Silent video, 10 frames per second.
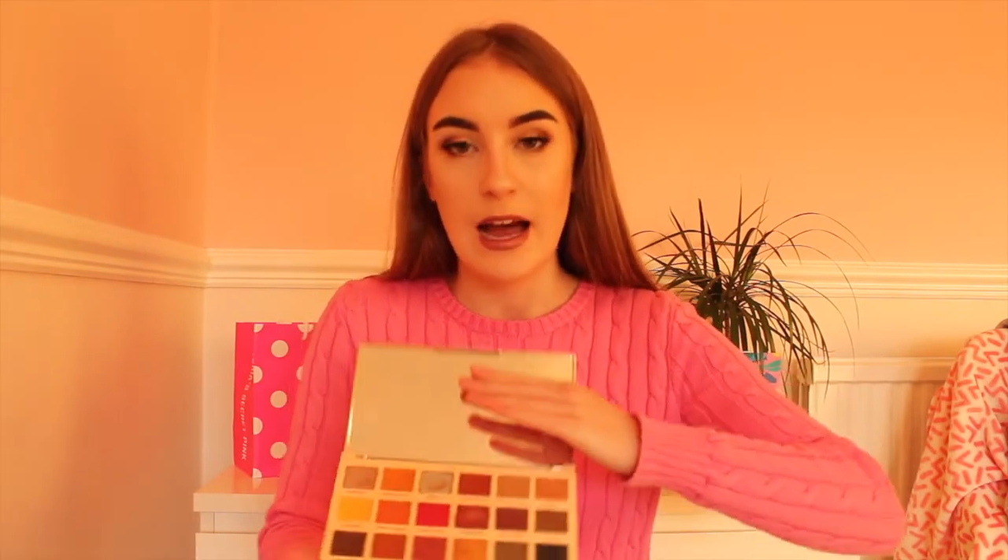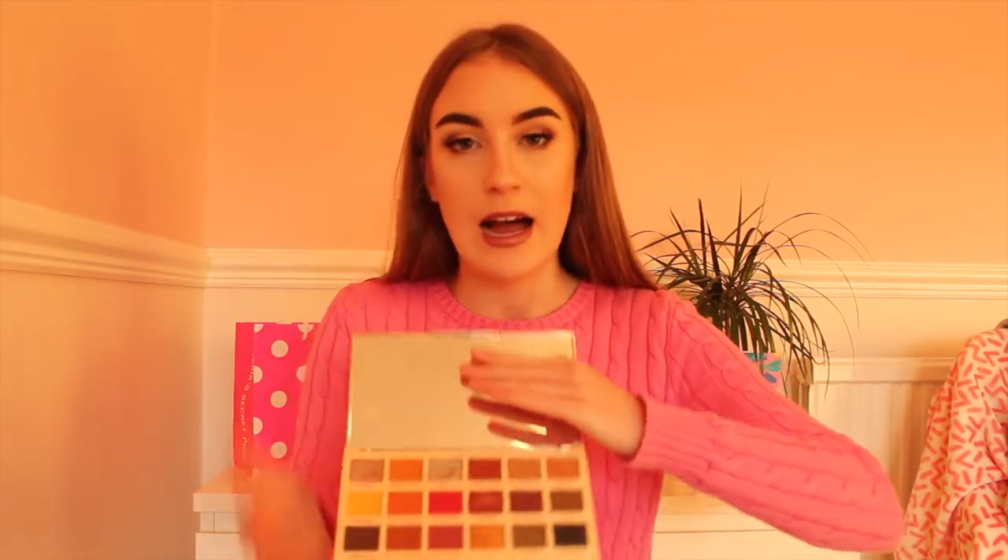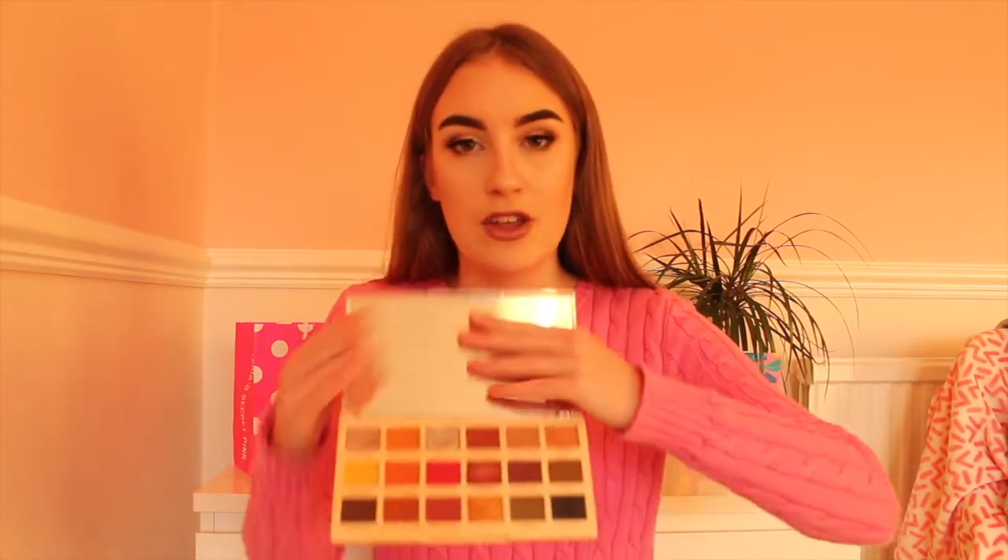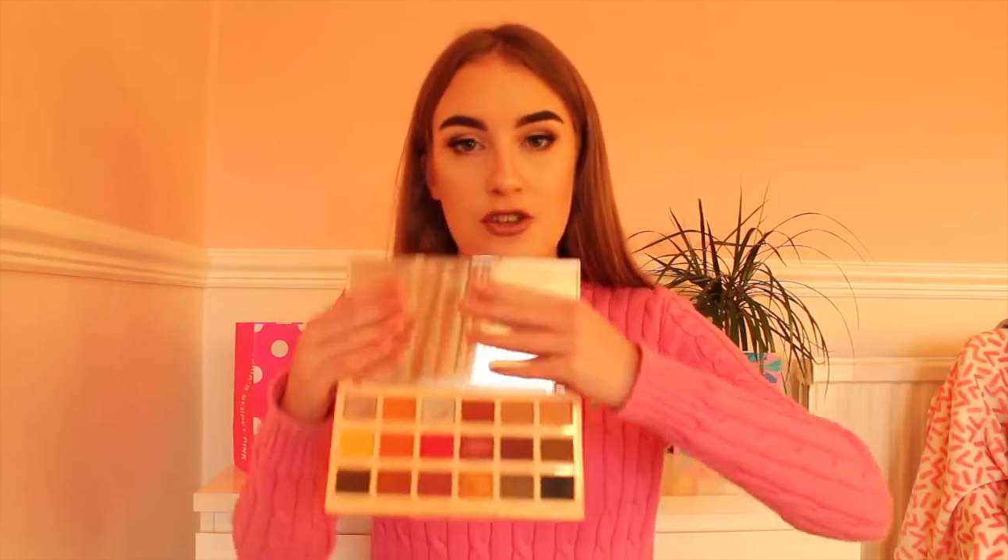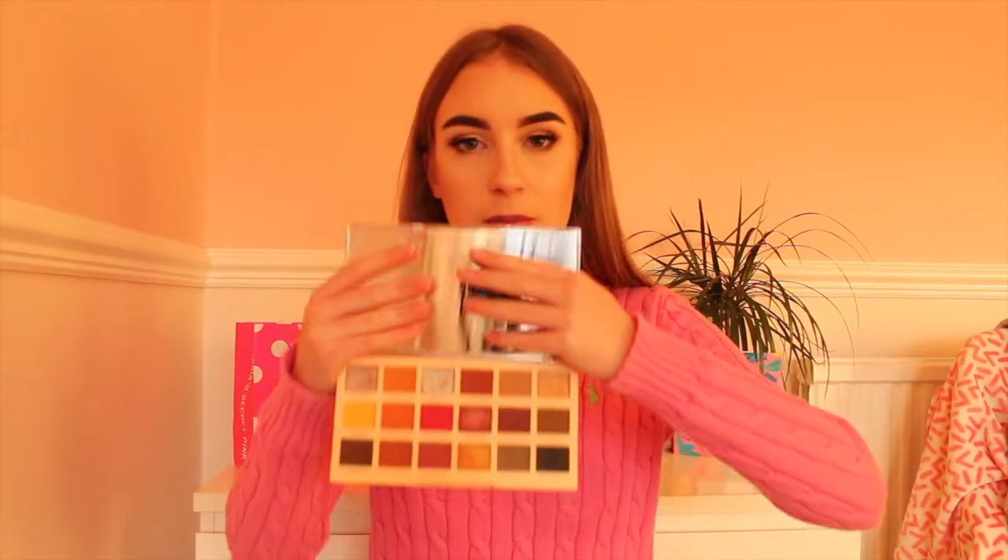
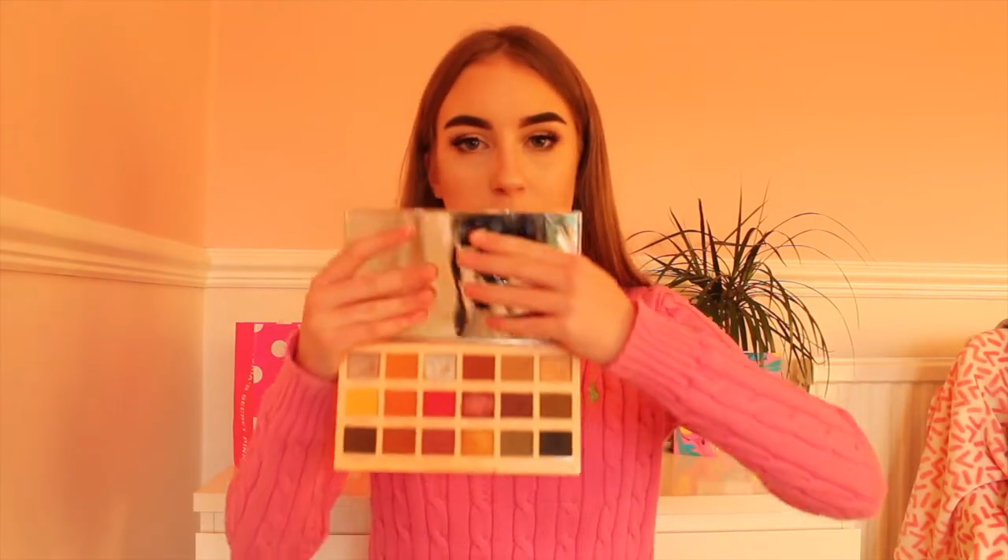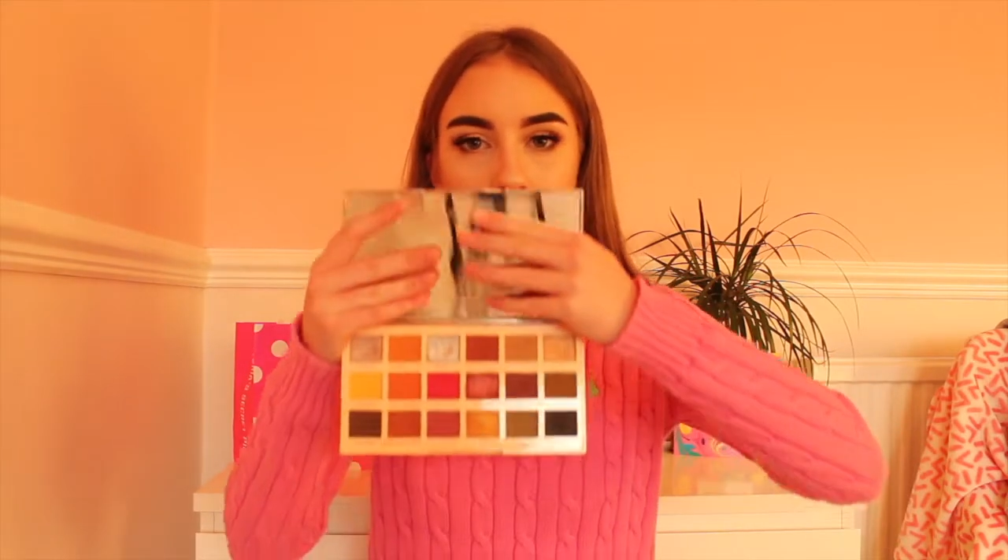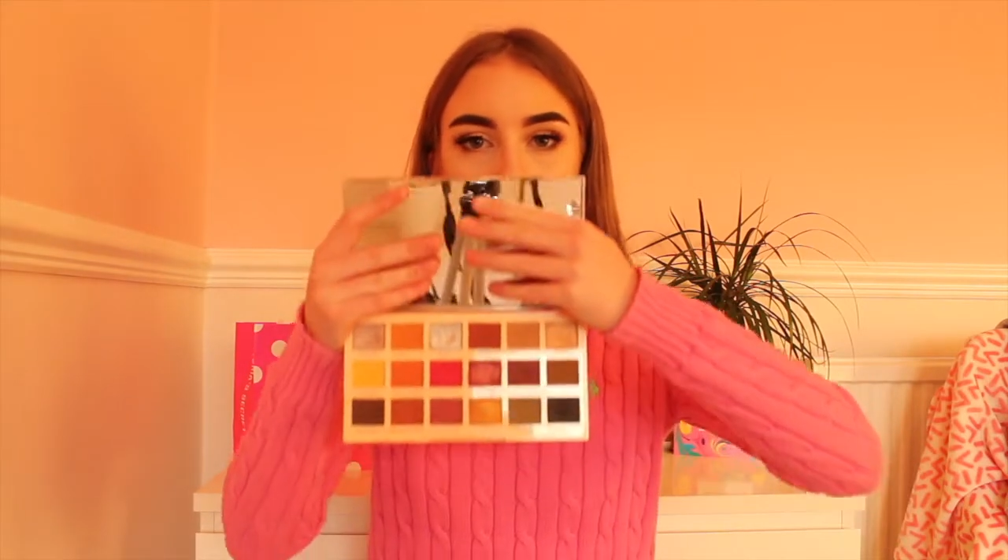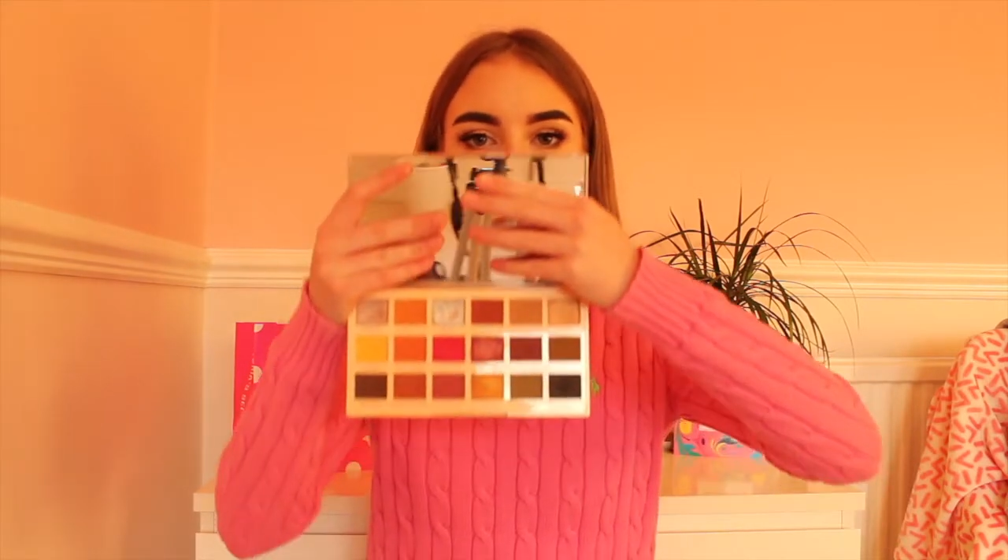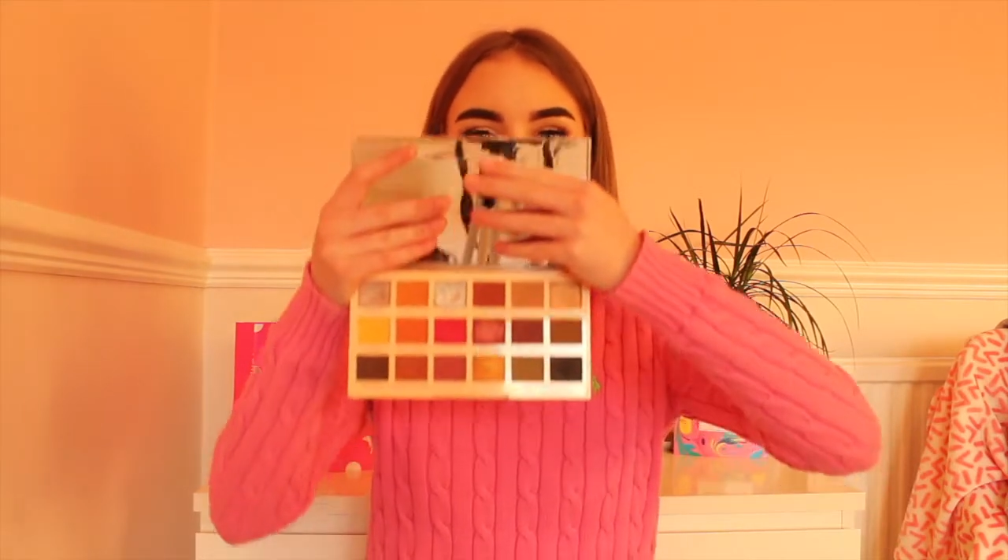eyeshadow
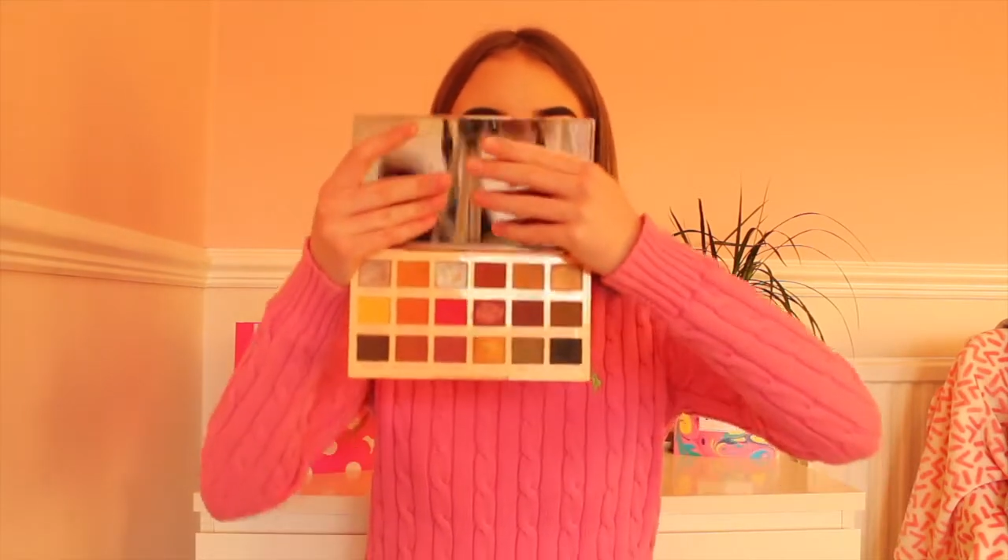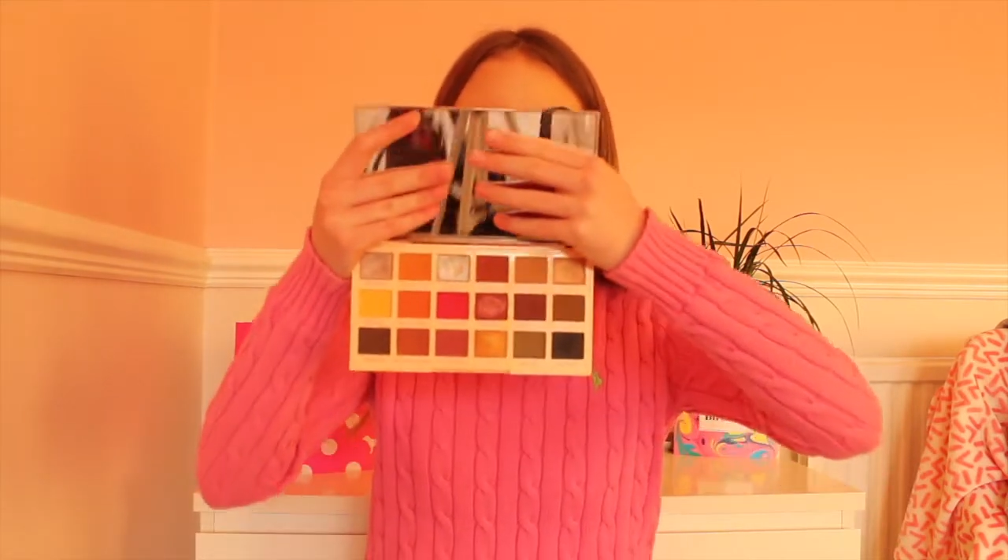palette.